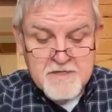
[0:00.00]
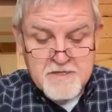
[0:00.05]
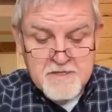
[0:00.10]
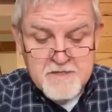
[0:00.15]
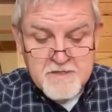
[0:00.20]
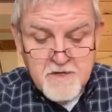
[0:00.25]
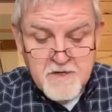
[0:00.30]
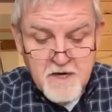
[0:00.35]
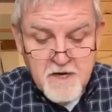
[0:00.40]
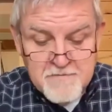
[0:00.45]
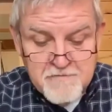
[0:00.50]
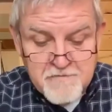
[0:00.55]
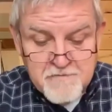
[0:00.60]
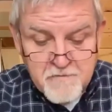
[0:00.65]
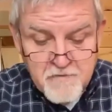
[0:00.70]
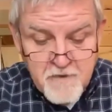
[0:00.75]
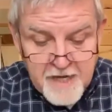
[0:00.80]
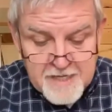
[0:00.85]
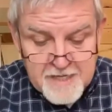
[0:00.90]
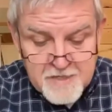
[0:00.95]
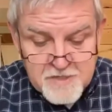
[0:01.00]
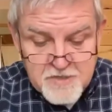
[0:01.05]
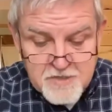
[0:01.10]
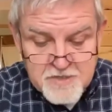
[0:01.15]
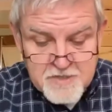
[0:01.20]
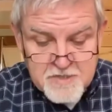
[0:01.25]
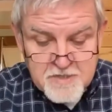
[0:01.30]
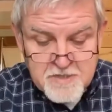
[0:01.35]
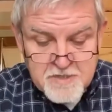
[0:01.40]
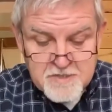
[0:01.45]
of
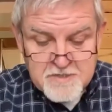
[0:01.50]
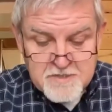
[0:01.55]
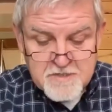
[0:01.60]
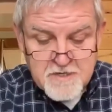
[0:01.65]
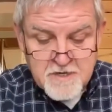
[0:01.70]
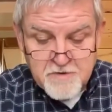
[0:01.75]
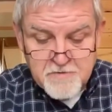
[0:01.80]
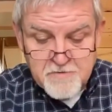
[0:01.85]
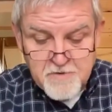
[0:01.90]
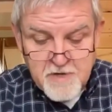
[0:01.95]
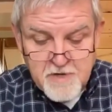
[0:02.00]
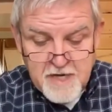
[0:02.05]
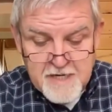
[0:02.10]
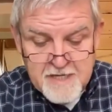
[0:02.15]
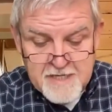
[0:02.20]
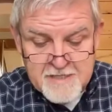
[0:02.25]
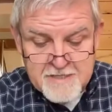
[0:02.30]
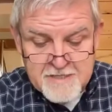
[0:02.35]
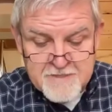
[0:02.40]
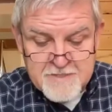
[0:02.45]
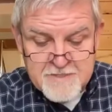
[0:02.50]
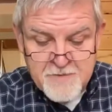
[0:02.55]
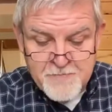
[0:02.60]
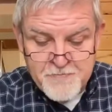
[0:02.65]
righteousness arise